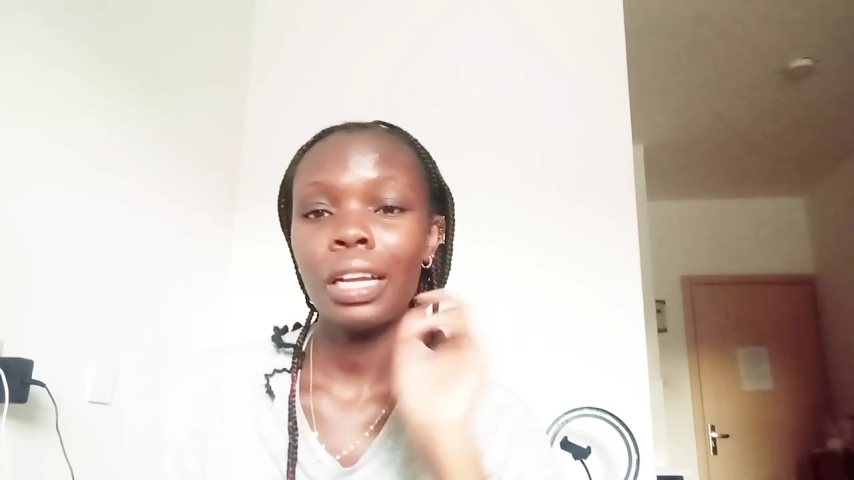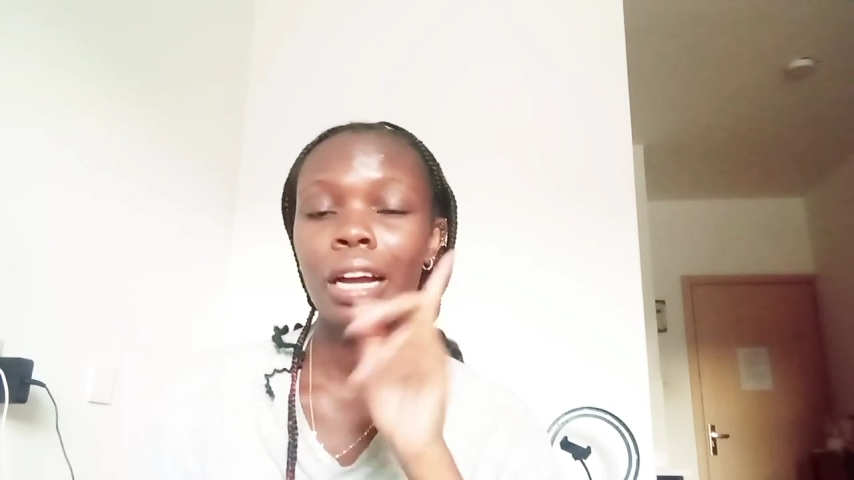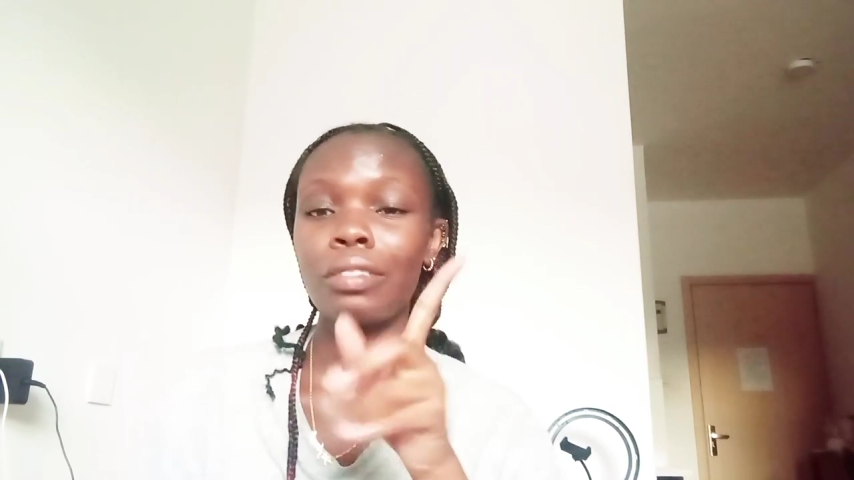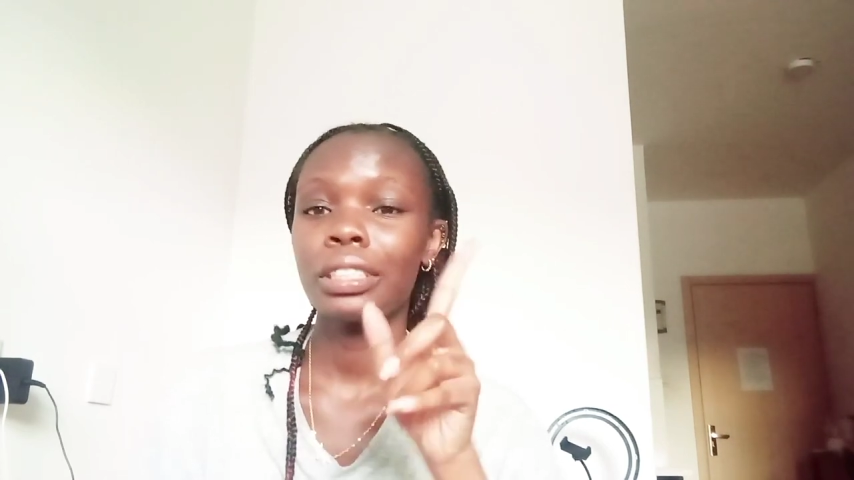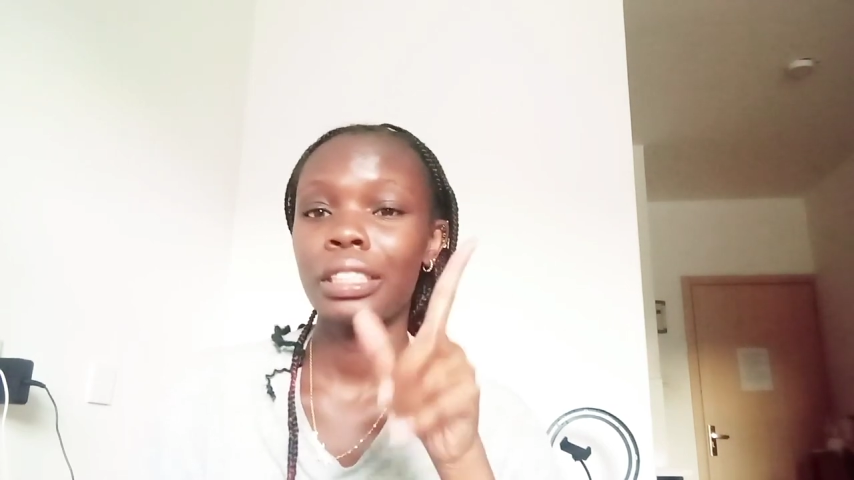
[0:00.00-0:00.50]

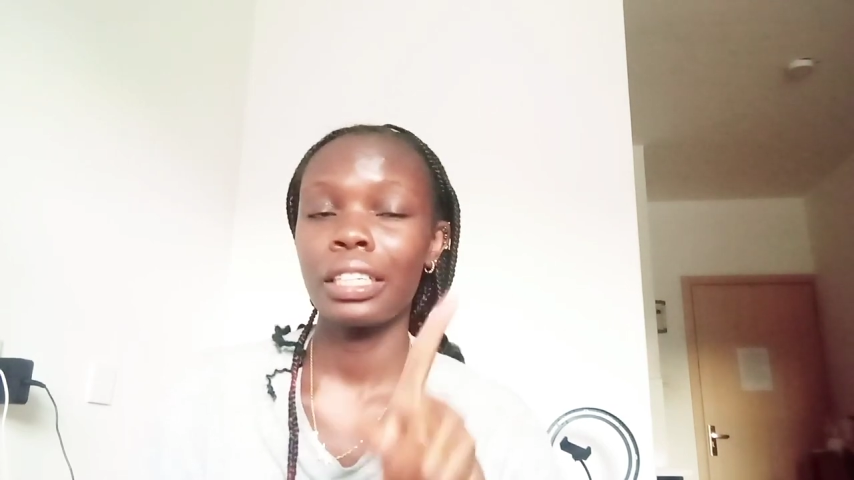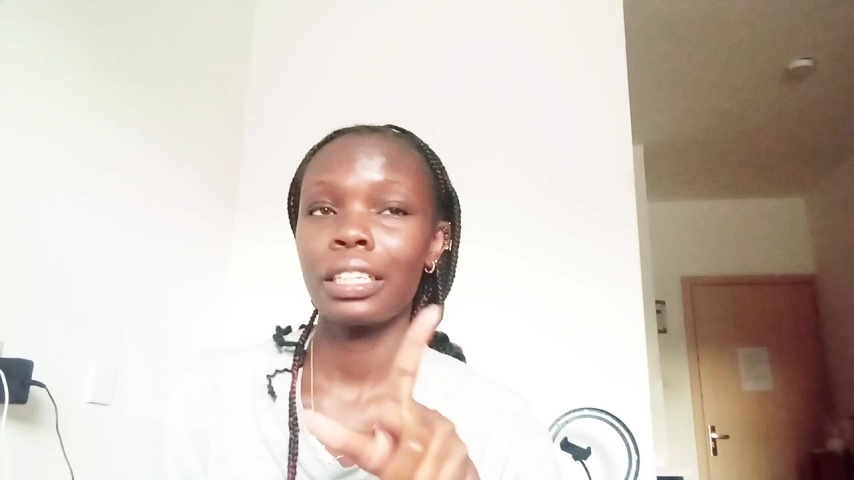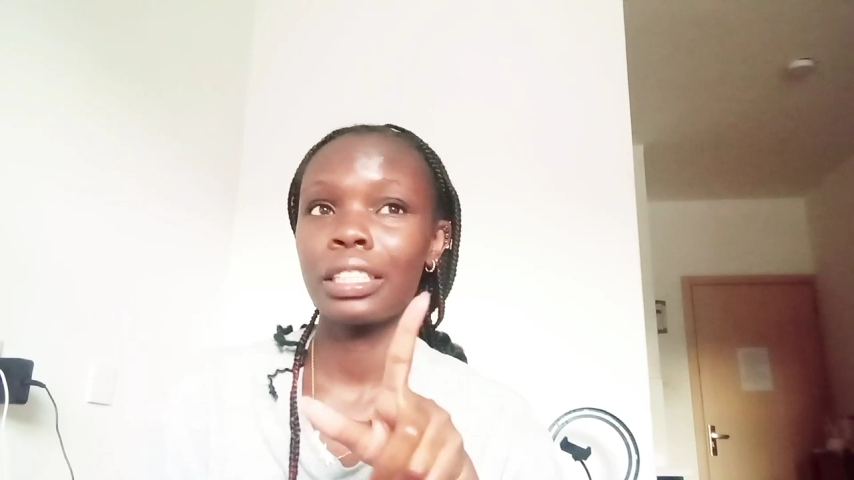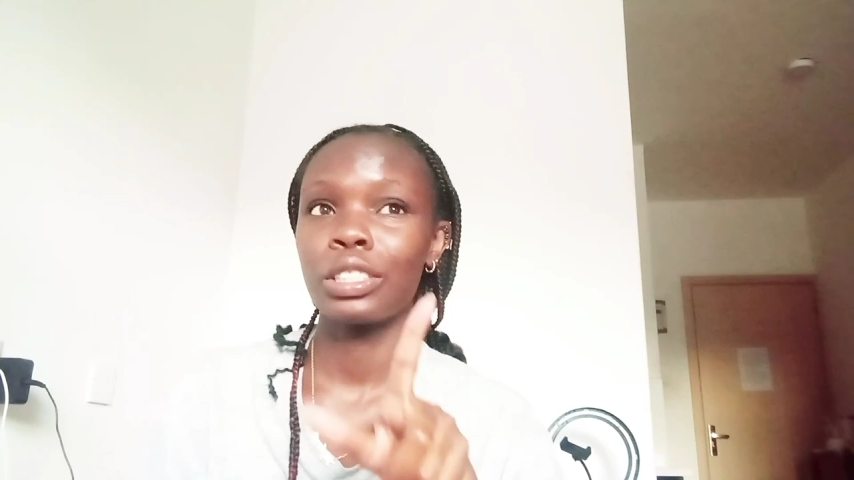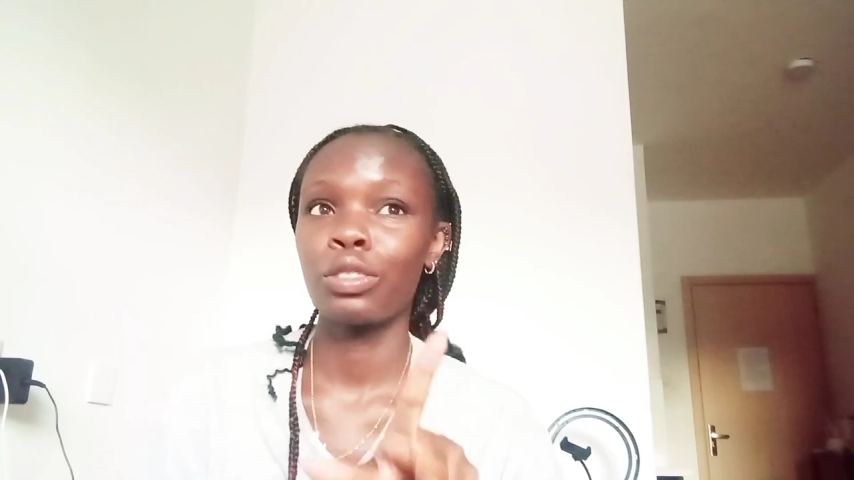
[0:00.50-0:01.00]
I just
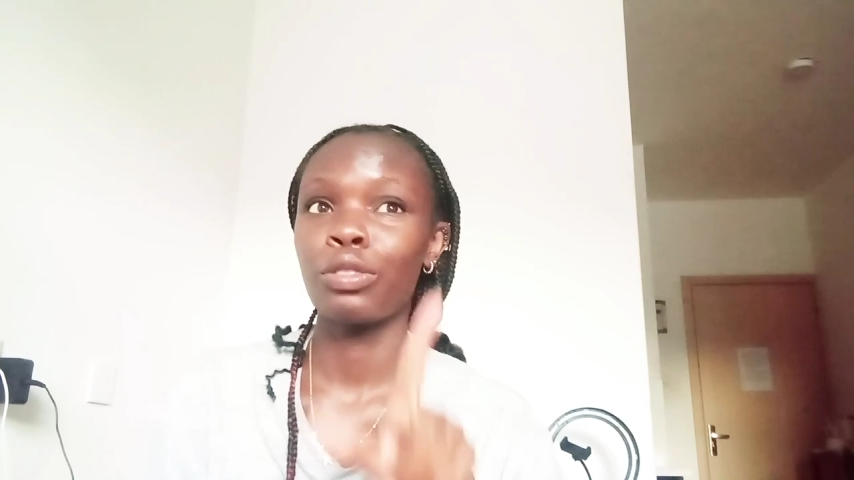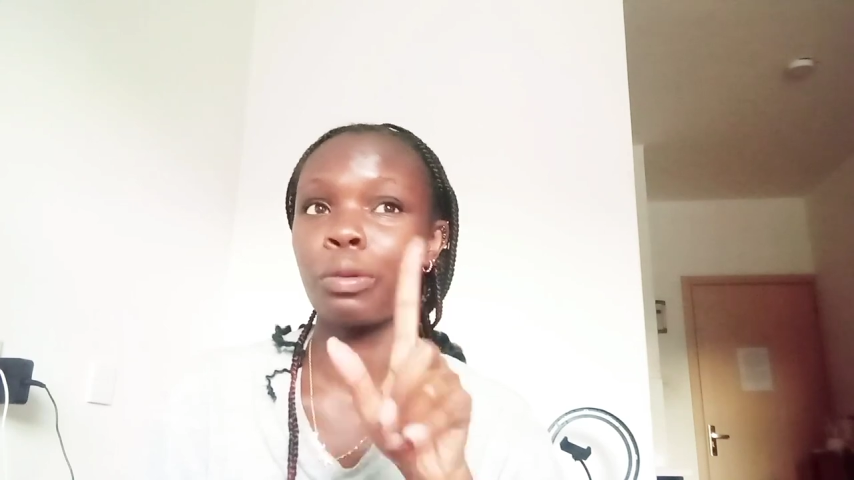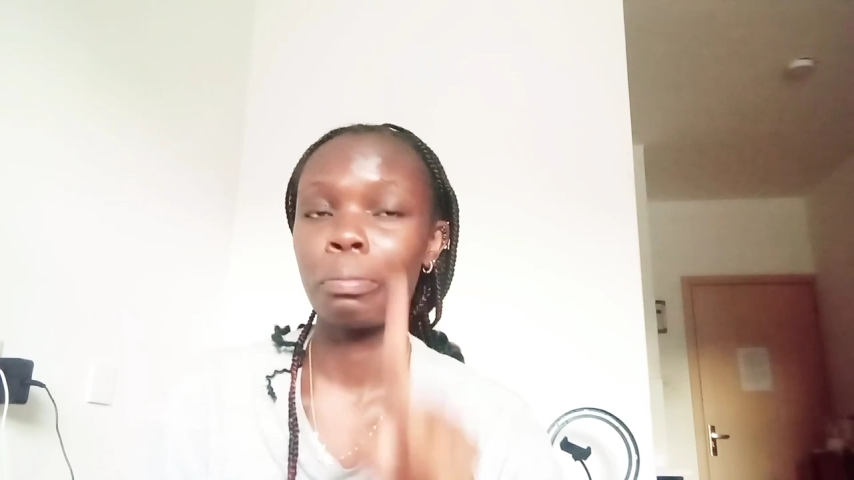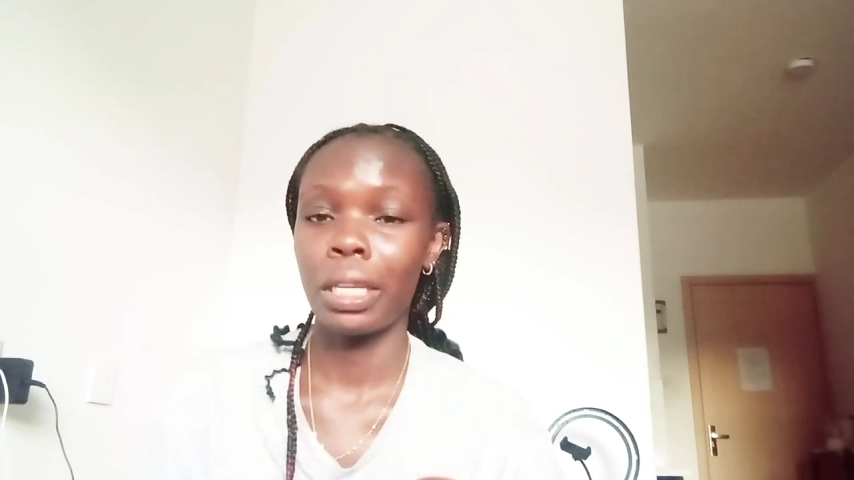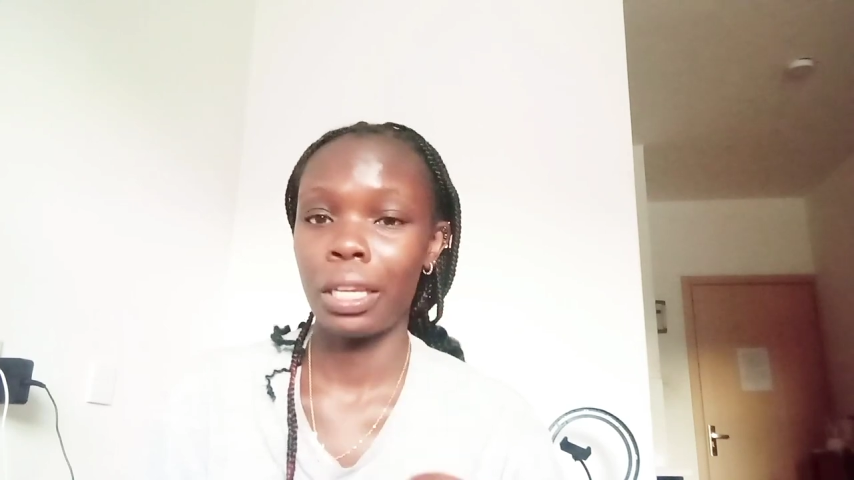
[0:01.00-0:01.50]
realized for
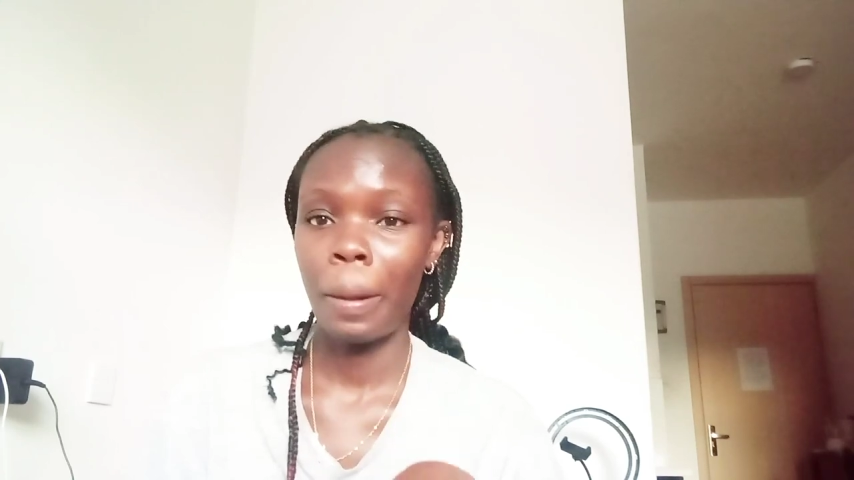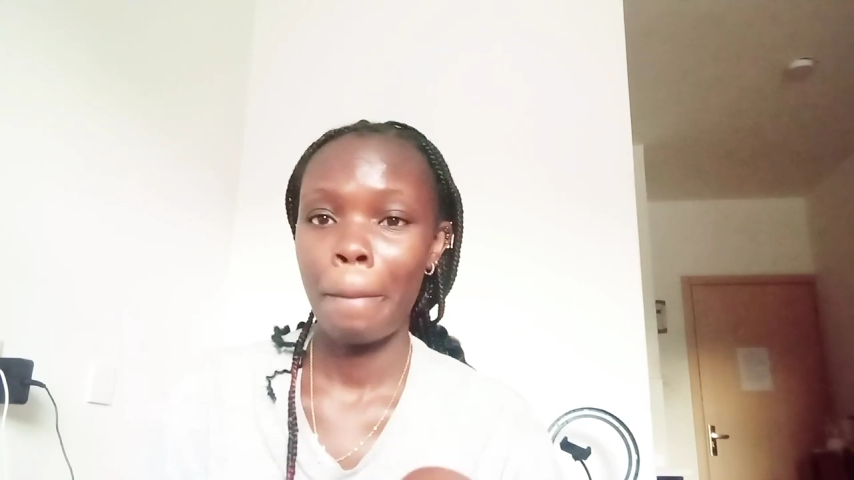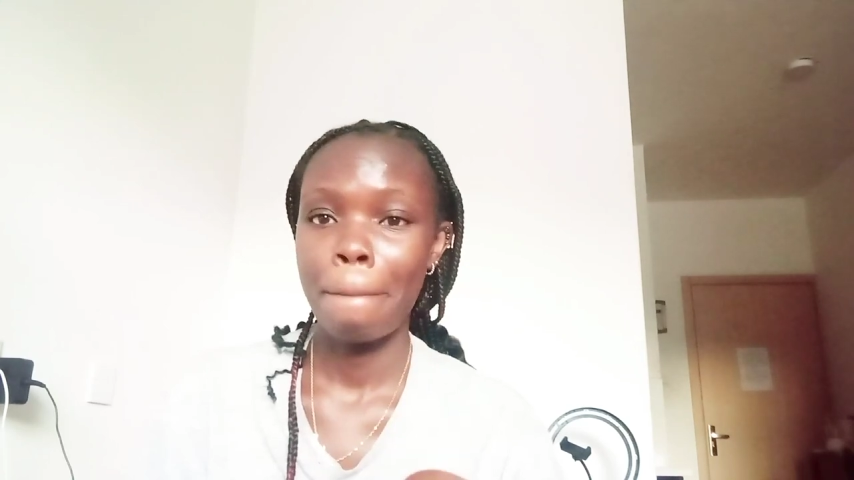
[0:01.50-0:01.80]
me,